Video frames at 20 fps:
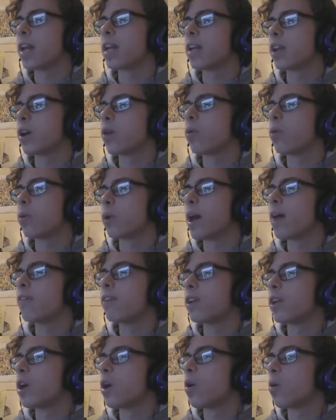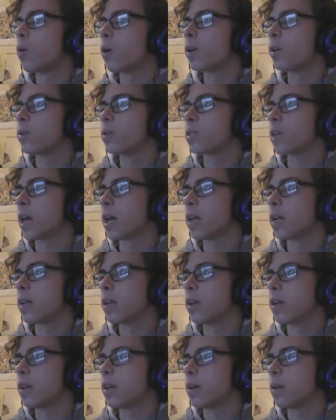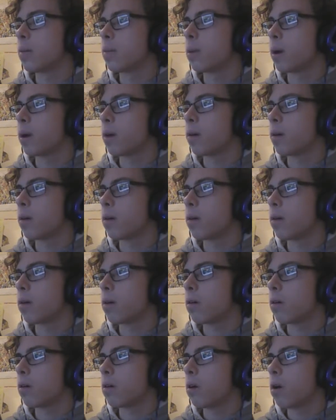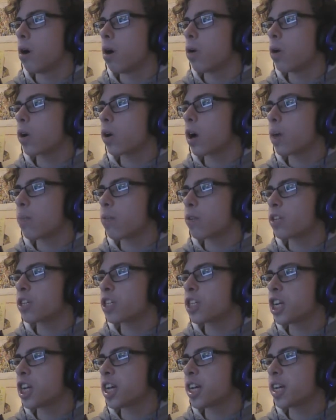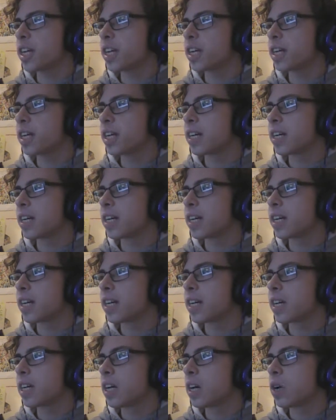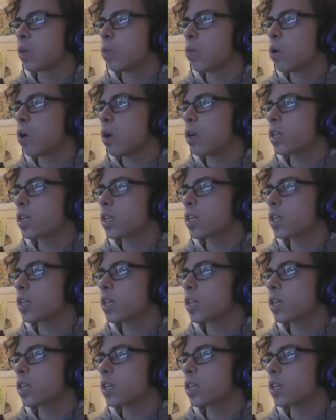and will never know what you said. But, oh, I can't press G. What?